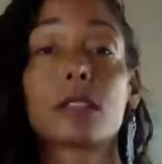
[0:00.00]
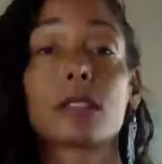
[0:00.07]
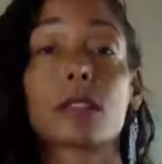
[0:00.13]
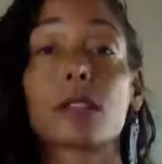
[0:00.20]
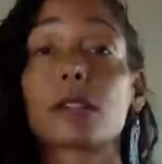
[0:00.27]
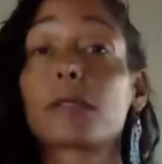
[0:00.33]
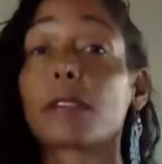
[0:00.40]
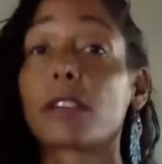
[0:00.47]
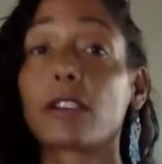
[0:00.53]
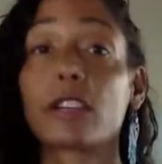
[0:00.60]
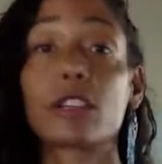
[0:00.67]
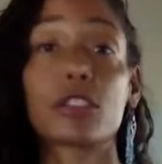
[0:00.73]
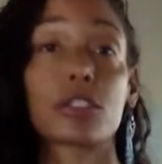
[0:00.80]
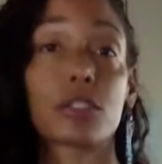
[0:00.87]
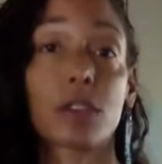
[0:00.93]
So they're
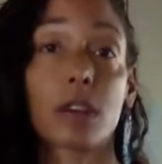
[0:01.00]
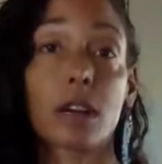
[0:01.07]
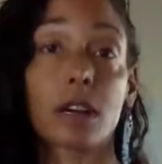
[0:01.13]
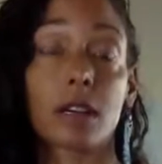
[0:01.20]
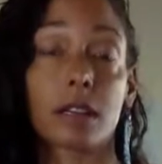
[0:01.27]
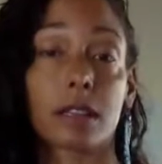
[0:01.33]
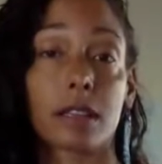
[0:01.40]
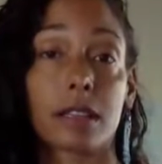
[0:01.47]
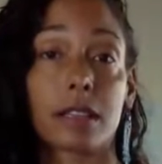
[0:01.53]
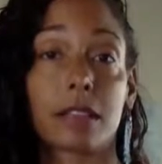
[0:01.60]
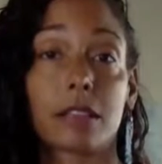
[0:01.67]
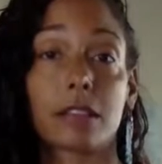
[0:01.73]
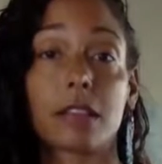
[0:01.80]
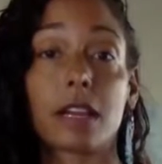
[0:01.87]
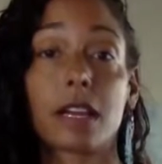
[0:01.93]
very strong and
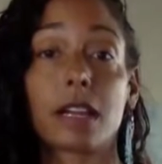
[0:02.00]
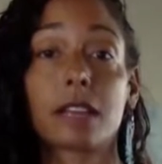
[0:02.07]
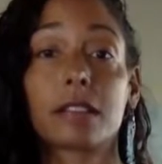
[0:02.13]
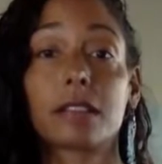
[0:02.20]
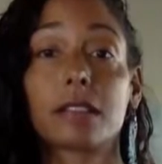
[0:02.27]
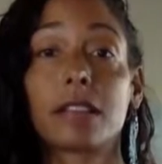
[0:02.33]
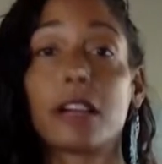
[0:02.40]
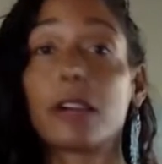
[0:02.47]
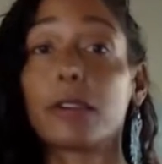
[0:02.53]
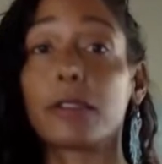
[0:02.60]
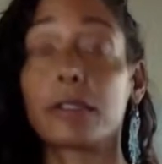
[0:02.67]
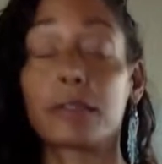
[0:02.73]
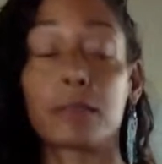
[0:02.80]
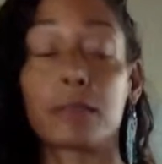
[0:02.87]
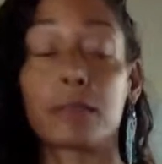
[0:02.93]
they're not
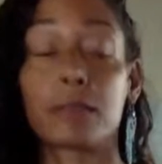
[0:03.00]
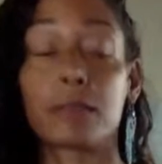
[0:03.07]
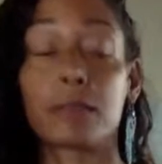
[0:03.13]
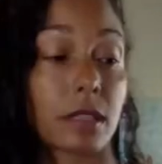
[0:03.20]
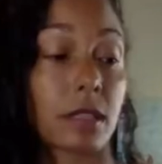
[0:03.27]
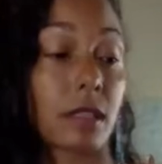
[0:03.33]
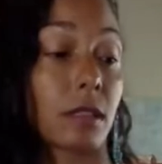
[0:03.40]
healthy for us.